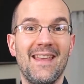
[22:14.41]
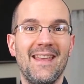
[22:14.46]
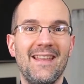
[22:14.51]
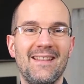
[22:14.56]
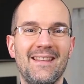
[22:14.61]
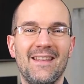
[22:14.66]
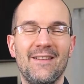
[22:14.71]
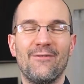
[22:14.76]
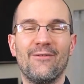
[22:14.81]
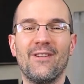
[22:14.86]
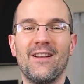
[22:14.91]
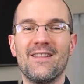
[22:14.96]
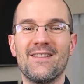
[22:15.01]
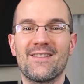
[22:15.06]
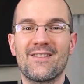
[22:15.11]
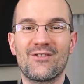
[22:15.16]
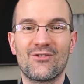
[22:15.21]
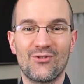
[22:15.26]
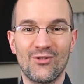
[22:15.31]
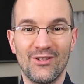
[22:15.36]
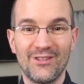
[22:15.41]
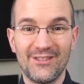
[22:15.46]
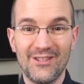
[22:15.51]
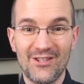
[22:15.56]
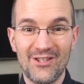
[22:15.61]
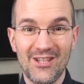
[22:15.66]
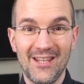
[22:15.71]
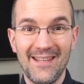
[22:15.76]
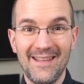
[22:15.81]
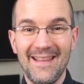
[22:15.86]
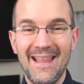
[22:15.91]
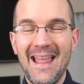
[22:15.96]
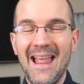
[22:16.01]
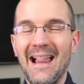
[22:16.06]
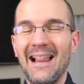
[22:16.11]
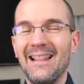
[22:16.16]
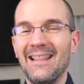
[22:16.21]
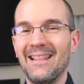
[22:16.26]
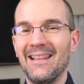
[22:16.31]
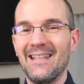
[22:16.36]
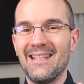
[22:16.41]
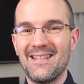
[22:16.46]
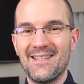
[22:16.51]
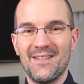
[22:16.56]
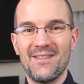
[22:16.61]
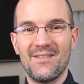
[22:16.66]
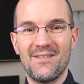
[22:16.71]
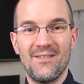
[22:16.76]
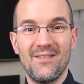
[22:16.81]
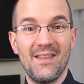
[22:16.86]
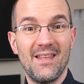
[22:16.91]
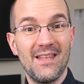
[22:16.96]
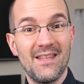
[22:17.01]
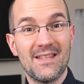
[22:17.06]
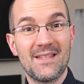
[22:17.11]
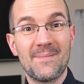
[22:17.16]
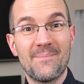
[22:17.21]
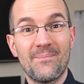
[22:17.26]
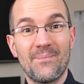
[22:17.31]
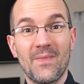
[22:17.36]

a different strategy. Listen to this.